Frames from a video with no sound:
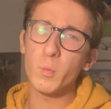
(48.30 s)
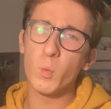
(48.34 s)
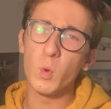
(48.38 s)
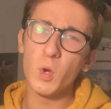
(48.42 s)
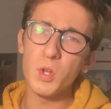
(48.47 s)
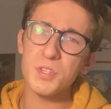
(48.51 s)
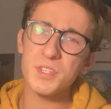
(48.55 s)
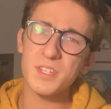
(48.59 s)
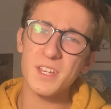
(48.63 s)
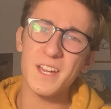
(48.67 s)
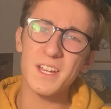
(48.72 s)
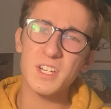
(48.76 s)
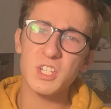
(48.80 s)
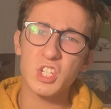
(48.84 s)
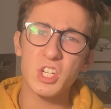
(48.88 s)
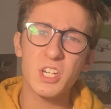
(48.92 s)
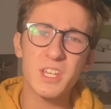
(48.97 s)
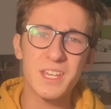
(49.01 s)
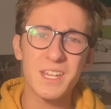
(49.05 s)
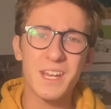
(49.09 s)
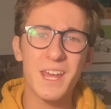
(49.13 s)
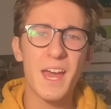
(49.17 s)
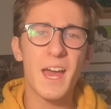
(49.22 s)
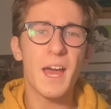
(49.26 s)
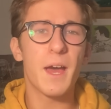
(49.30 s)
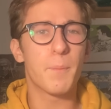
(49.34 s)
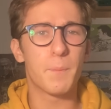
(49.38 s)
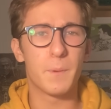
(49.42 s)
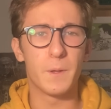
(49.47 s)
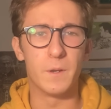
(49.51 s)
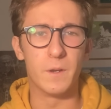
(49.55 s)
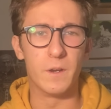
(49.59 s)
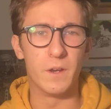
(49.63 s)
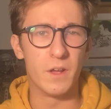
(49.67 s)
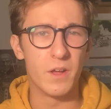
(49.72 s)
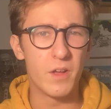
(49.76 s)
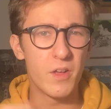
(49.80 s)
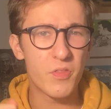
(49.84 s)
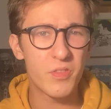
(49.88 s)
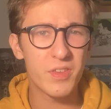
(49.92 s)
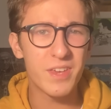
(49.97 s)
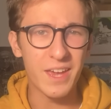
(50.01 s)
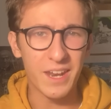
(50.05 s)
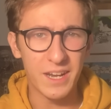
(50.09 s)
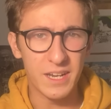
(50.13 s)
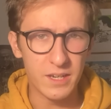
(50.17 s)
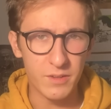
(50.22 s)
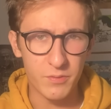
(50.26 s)
what's actually going to happen at
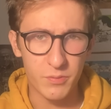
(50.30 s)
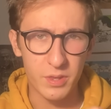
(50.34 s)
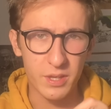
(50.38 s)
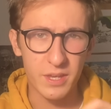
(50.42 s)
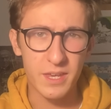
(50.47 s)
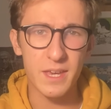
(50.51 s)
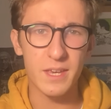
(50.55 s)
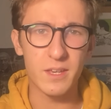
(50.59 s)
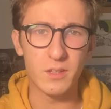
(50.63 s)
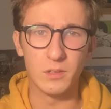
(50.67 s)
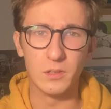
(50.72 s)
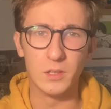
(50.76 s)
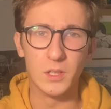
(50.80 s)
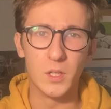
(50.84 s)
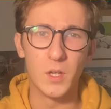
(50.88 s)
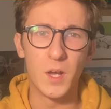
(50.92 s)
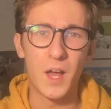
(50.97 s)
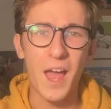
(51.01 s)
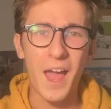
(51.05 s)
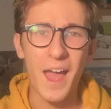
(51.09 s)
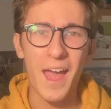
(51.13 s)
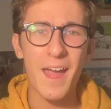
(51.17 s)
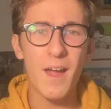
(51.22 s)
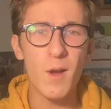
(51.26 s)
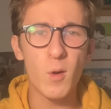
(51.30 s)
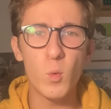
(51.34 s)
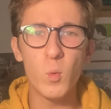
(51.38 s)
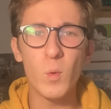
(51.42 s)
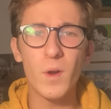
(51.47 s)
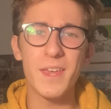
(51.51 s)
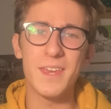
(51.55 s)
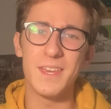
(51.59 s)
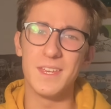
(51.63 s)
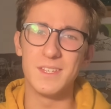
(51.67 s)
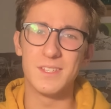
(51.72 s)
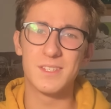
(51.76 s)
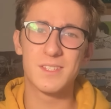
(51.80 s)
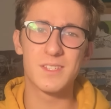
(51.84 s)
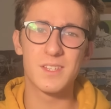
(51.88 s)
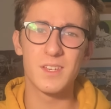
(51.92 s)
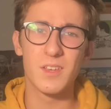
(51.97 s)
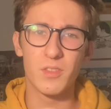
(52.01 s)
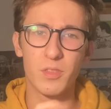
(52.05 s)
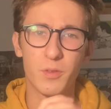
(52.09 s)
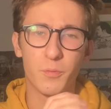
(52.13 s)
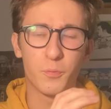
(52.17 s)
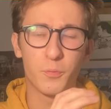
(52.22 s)
the end of the Giggle? How is the